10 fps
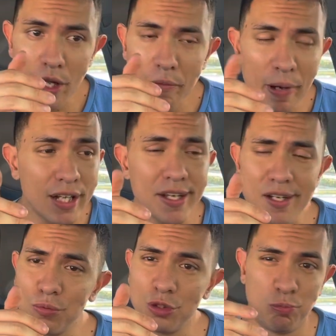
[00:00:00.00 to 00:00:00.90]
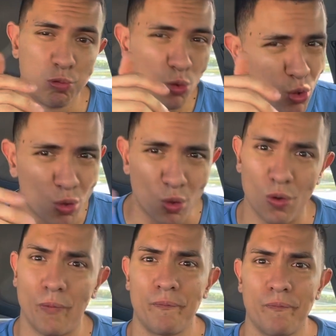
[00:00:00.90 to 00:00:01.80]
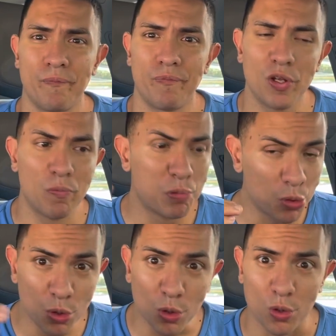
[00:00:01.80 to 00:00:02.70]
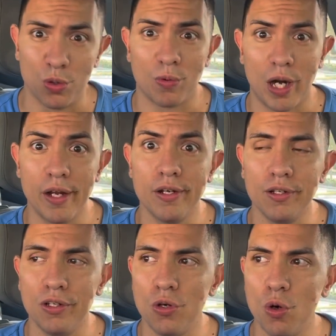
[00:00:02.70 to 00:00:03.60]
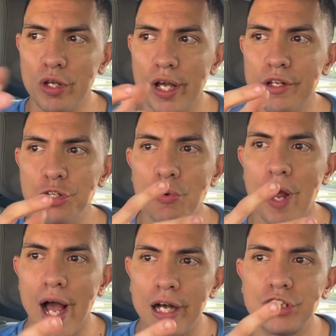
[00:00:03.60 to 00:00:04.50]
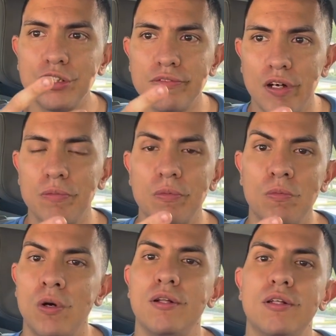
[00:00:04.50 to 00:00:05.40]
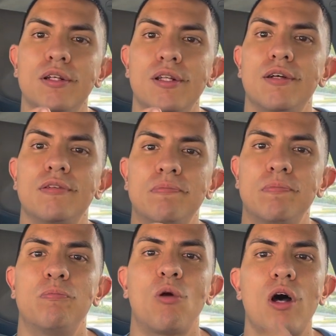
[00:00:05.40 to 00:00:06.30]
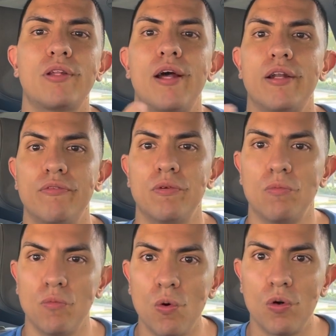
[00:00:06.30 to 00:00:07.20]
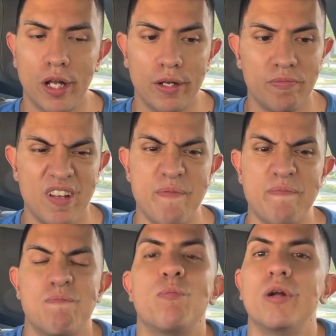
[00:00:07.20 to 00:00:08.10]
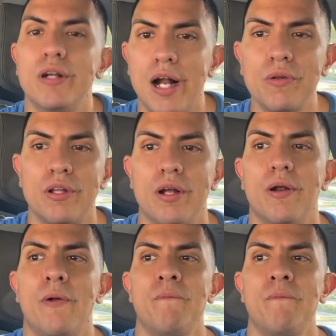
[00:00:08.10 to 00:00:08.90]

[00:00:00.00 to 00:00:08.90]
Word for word: Back then, it was brutal. Brutal, right? You know, you had to develop a morality that brought that even more, like, that put it out there.